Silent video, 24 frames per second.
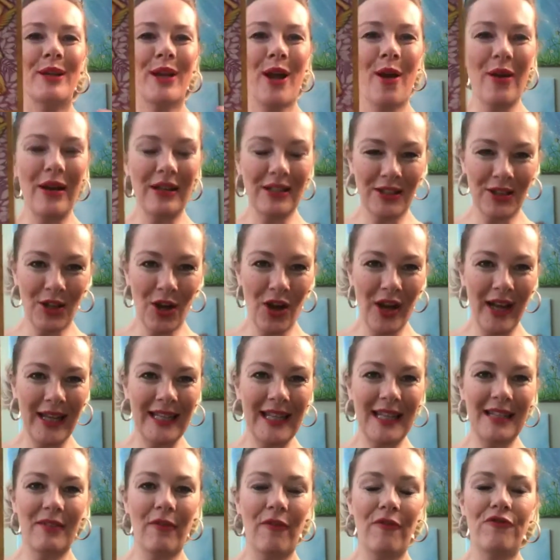go outside,
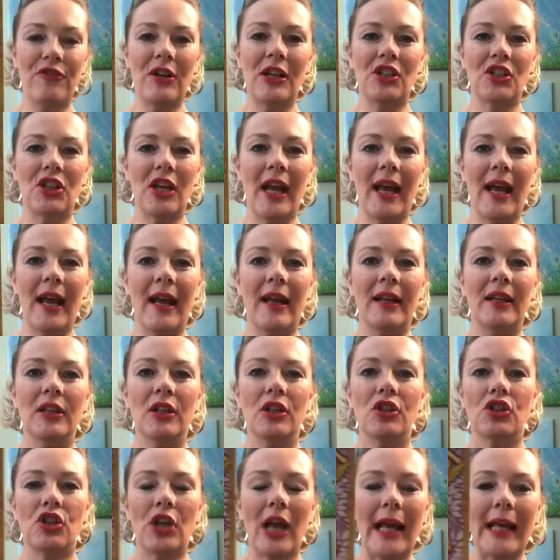get some fresh air,
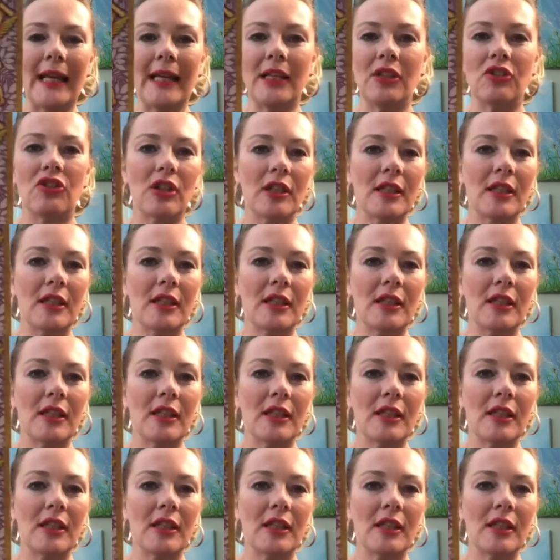change